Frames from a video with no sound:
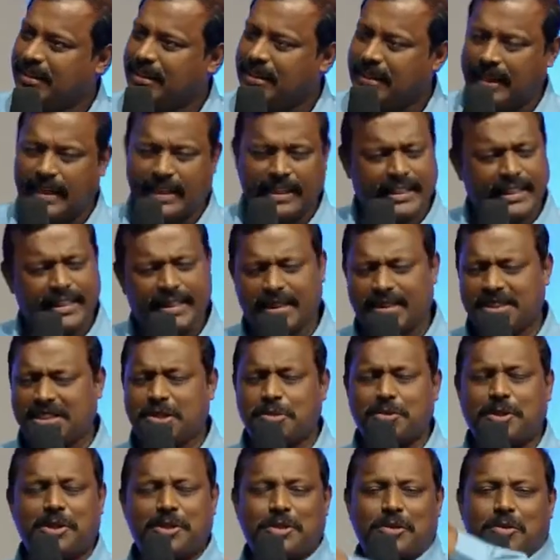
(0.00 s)
And he doesn't
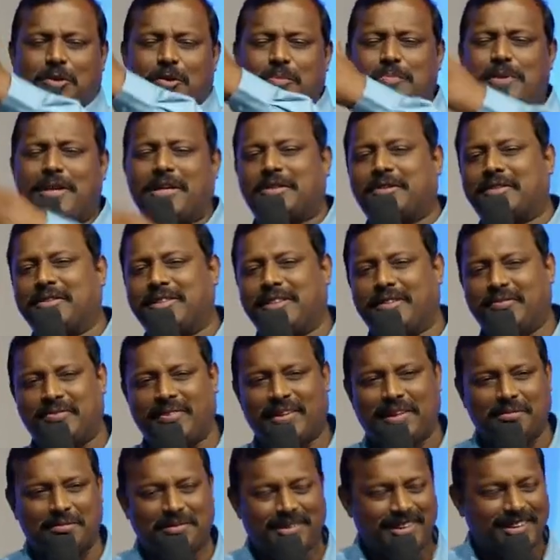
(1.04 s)
want to go back to their
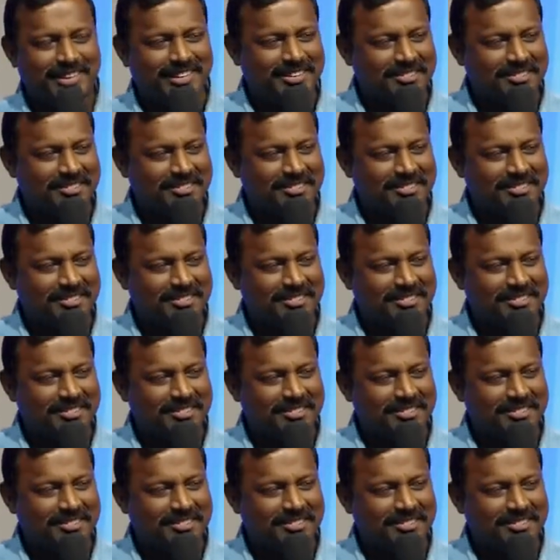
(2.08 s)
family.